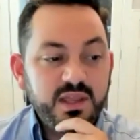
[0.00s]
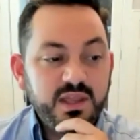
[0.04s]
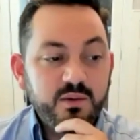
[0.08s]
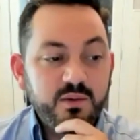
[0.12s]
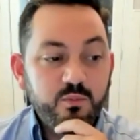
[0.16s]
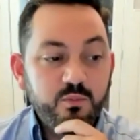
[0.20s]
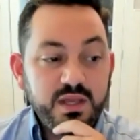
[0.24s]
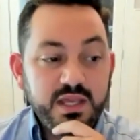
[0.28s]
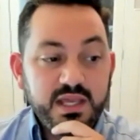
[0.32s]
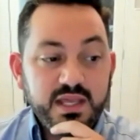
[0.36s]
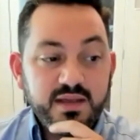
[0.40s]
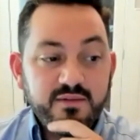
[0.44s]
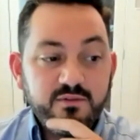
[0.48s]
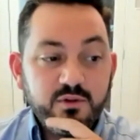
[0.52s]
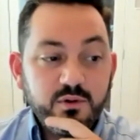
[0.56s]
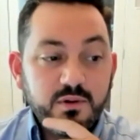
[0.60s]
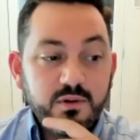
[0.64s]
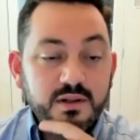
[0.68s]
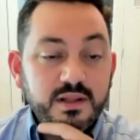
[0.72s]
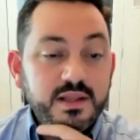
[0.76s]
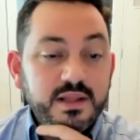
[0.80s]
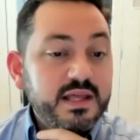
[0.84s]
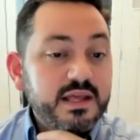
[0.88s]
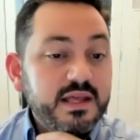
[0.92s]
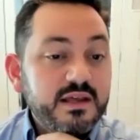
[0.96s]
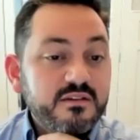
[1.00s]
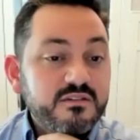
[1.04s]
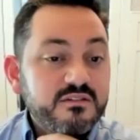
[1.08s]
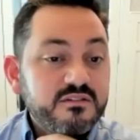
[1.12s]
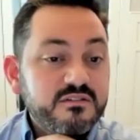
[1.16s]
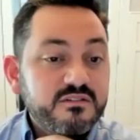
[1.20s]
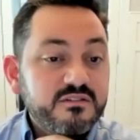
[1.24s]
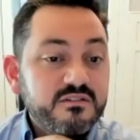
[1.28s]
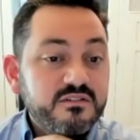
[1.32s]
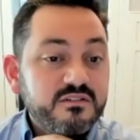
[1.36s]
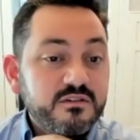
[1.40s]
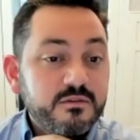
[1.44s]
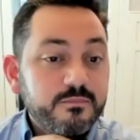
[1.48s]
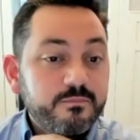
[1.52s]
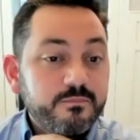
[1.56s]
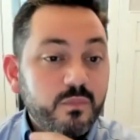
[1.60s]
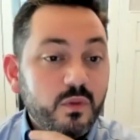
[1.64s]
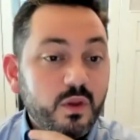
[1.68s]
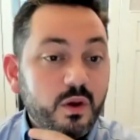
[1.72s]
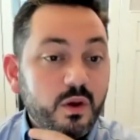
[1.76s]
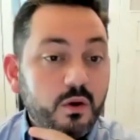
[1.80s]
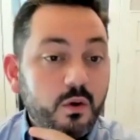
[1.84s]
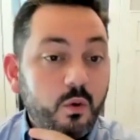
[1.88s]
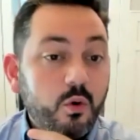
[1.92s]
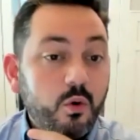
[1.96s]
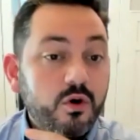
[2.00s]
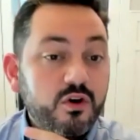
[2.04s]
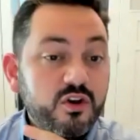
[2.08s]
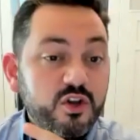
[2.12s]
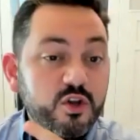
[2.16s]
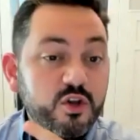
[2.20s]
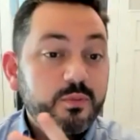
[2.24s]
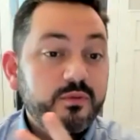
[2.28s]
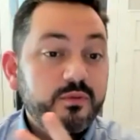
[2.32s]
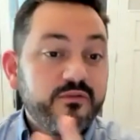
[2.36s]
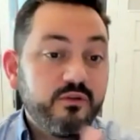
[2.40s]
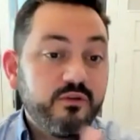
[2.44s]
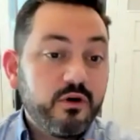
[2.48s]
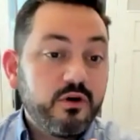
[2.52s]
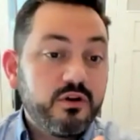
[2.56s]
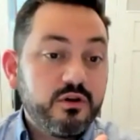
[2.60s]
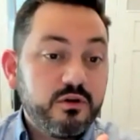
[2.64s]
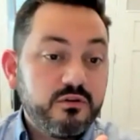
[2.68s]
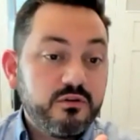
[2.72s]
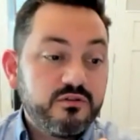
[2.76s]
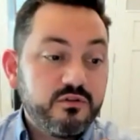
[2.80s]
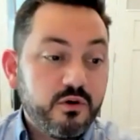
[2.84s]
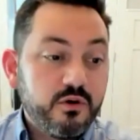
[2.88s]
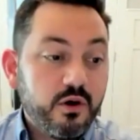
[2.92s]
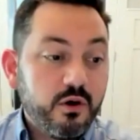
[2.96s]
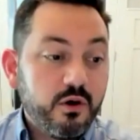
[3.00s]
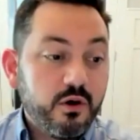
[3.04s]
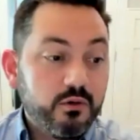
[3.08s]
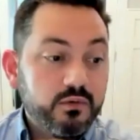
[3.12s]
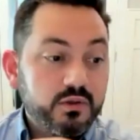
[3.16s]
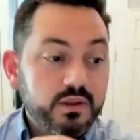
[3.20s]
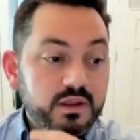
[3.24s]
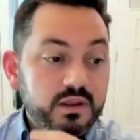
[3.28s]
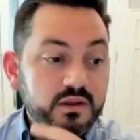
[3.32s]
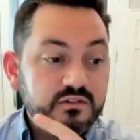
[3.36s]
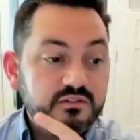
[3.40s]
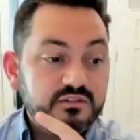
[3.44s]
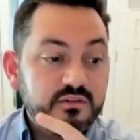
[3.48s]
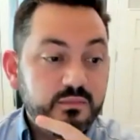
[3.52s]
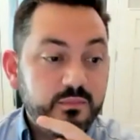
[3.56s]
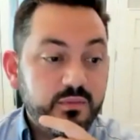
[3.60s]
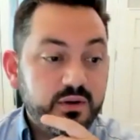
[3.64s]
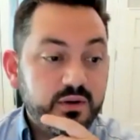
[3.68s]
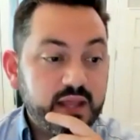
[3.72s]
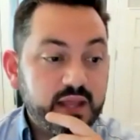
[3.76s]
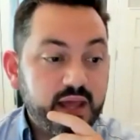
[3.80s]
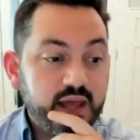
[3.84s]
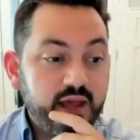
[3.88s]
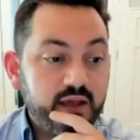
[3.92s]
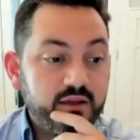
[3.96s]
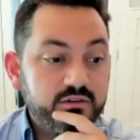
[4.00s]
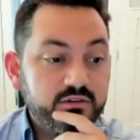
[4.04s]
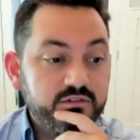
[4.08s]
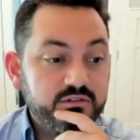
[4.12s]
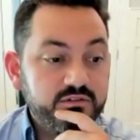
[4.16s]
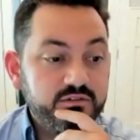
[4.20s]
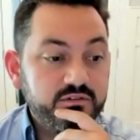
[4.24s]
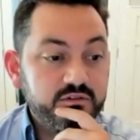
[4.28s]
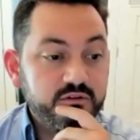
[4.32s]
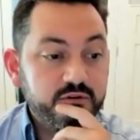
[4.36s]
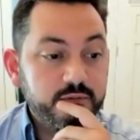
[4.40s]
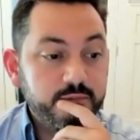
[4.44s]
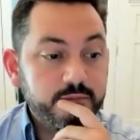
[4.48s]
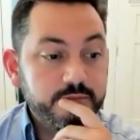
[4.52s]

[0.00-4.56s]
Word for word: can we give you a list or do you prefer to use your own list? Somebody asked.